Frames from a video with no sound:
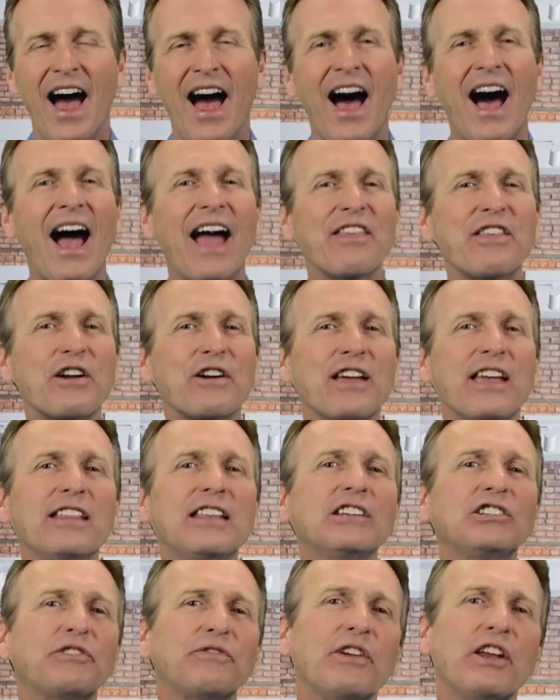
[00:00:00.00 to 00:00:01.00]
Hi there. In
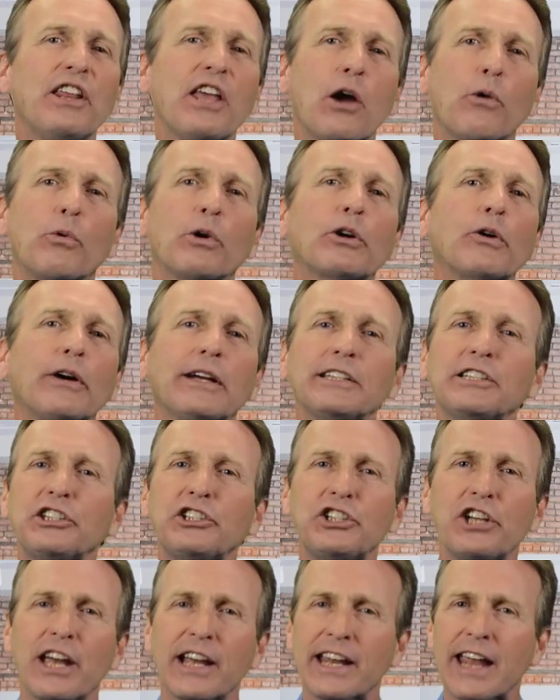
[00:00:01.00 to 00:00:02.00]
this video, we're going to
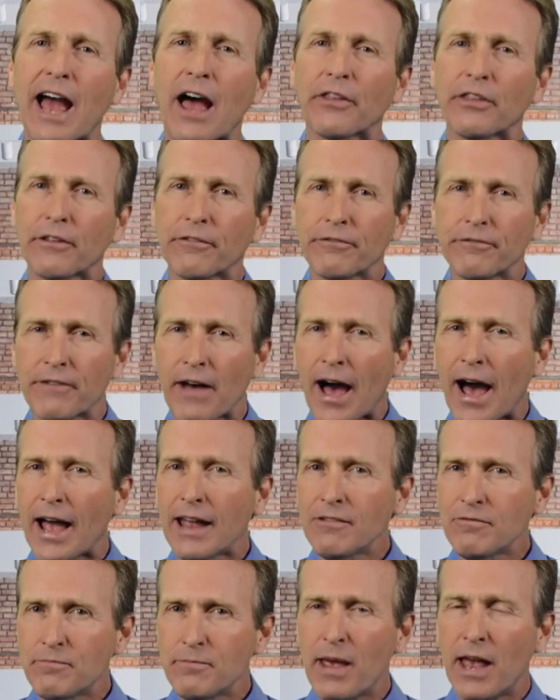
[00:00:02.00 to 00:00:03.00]
check out the
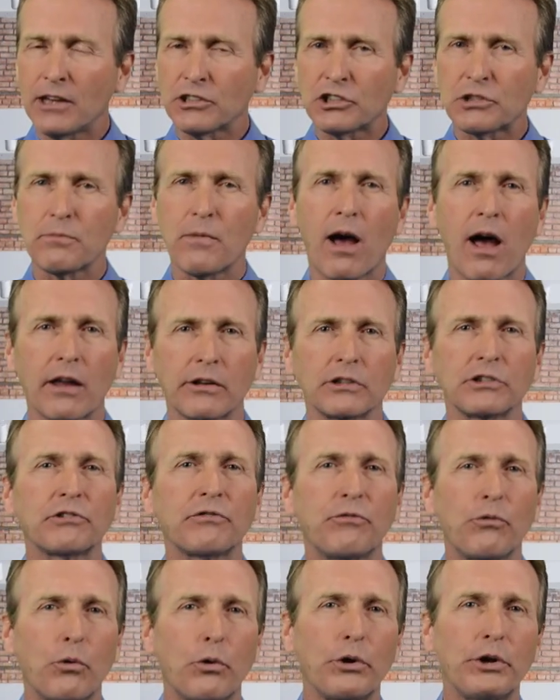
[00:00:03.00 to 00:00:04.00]
five best models
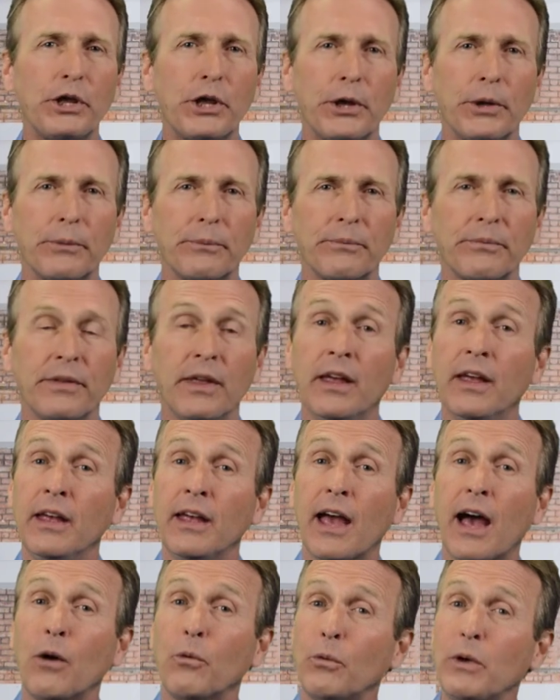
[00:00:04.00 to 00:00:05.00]
for you.
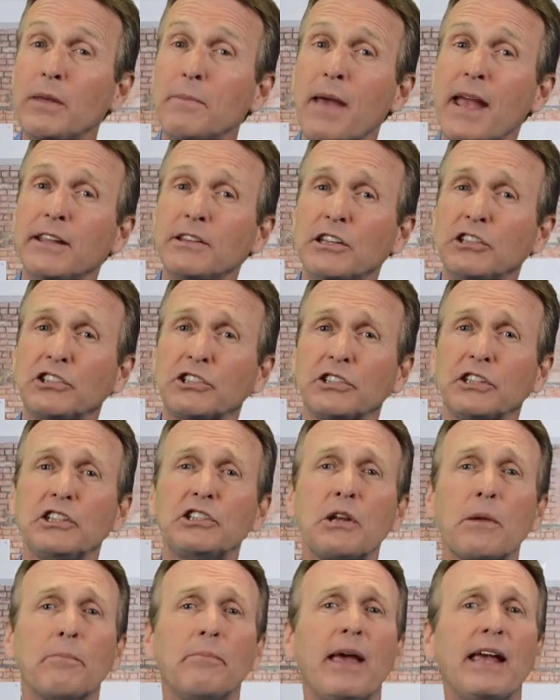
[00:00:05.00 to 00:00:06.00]
Now, we made this
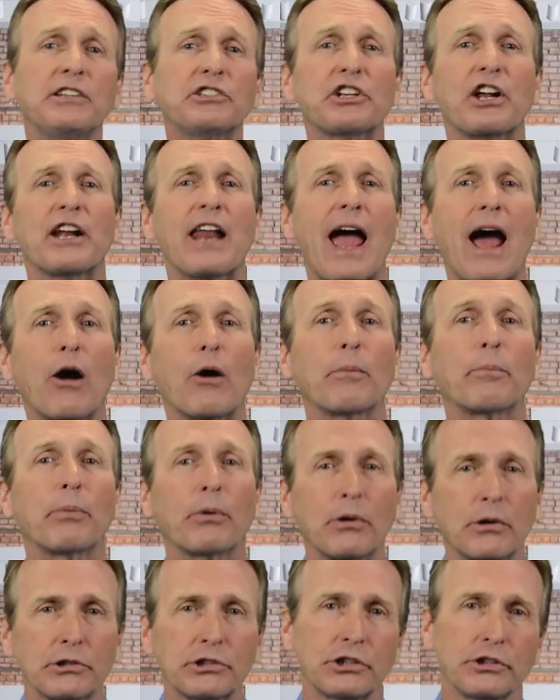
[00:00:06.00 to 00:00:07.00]
list based on our
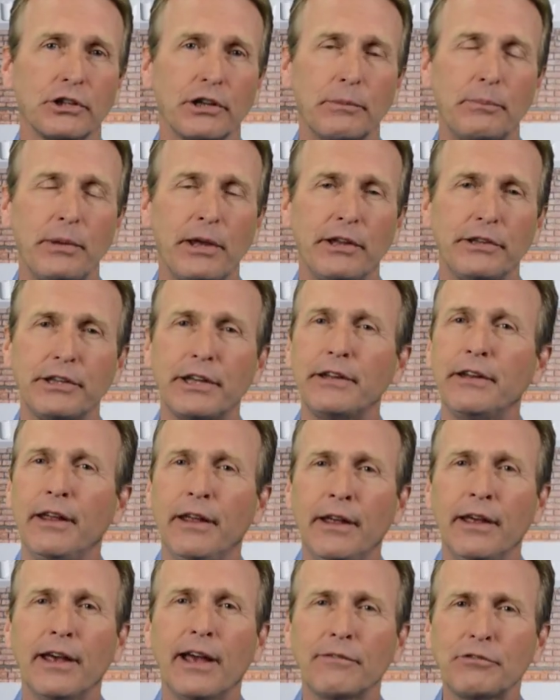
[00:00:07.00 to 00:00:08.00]
personal opinion
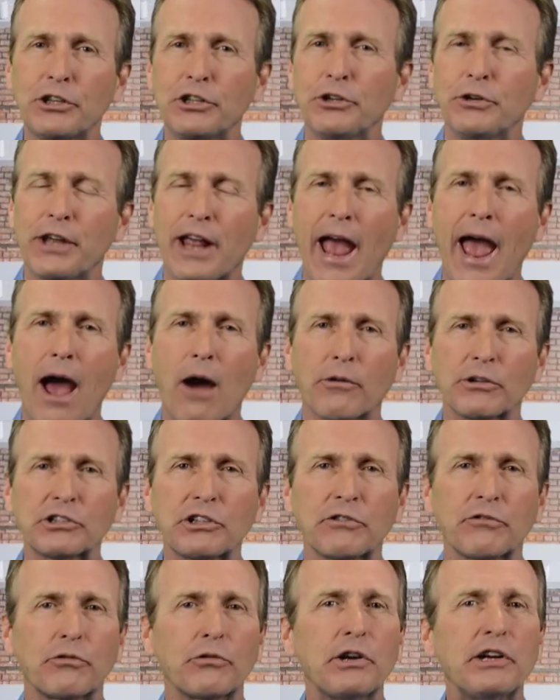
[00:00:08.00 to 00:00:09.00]
after doing hours
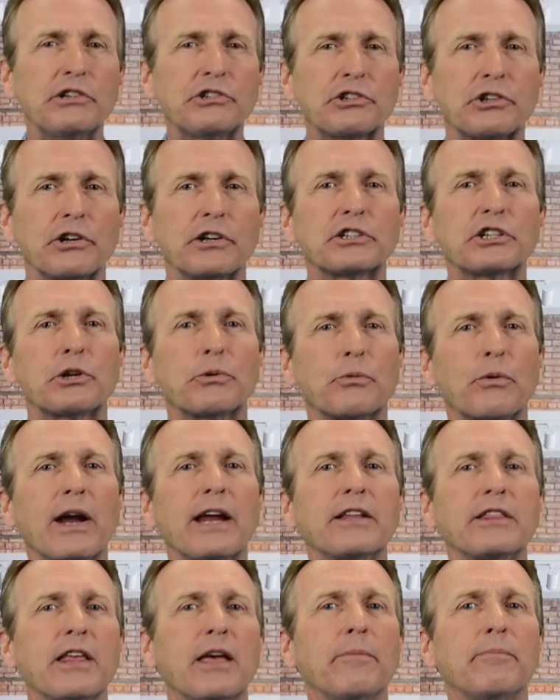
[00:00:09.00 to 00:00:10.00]
of research and
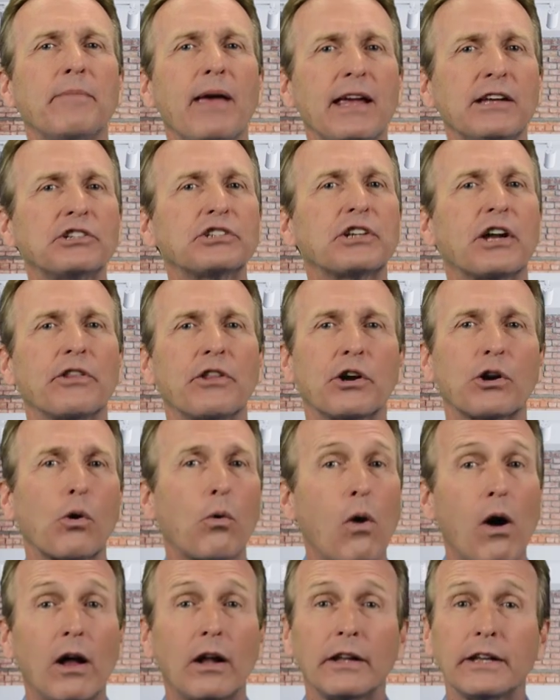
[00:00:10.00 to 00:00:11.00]
ranked them based on their
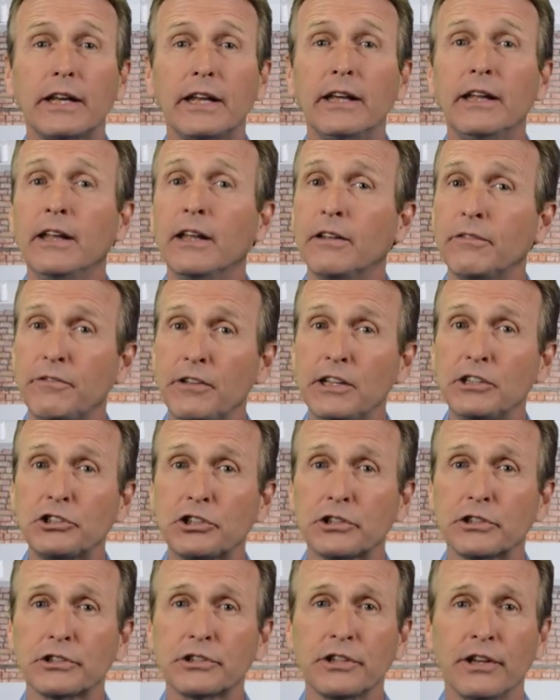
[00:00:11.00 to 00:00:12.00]
quality,
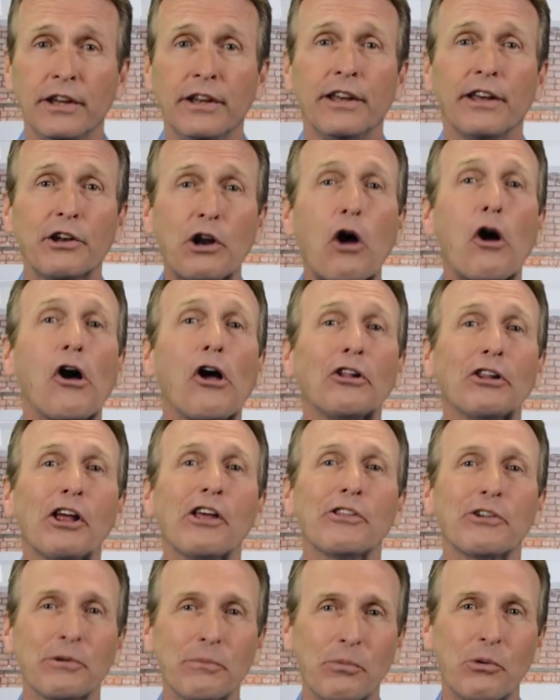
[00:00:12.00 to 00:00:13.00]
features, and all
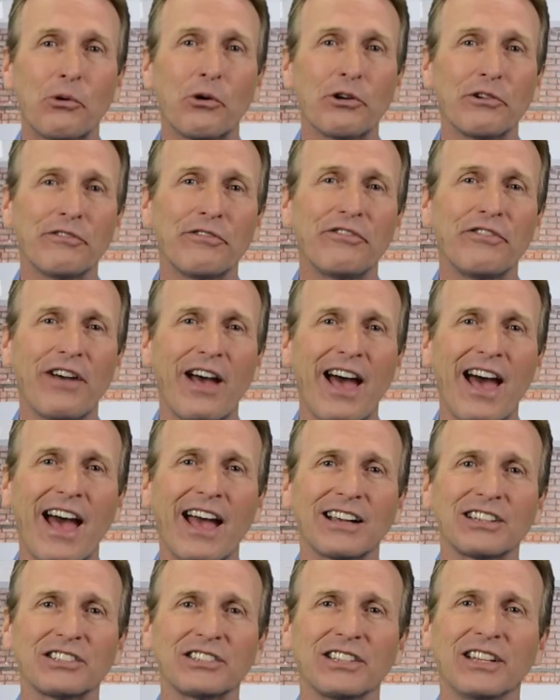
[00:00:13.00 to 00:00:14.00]
other important
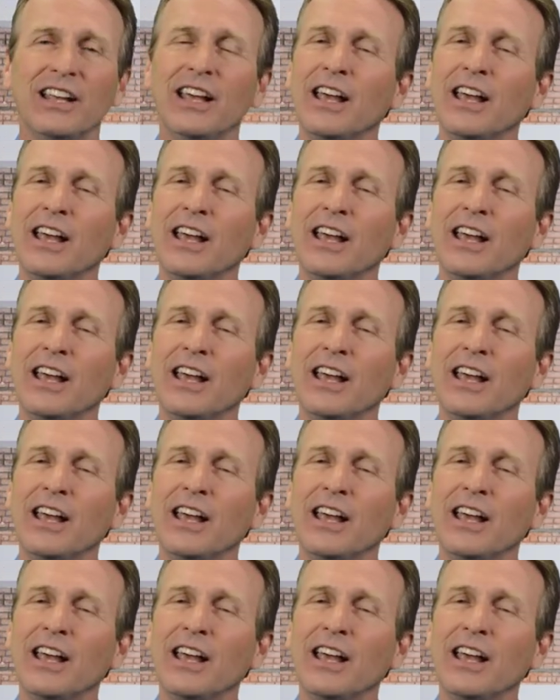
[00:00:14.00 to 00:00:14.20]
facts.